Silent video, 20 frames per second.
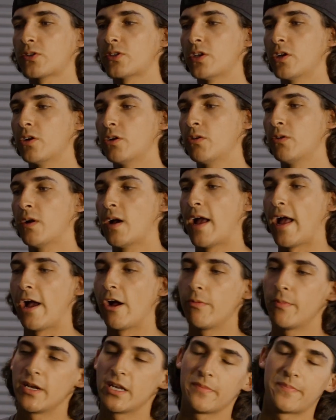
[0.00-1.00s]
so
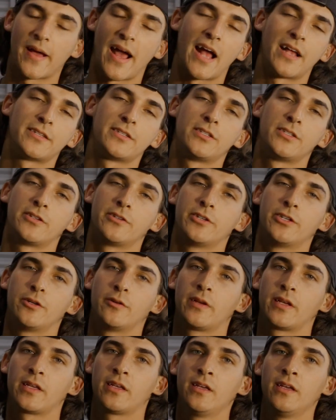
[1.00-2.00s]
how many passes you're
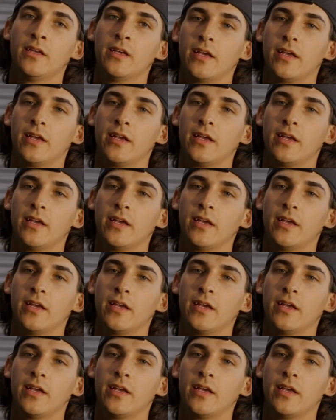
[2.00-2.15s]
doing.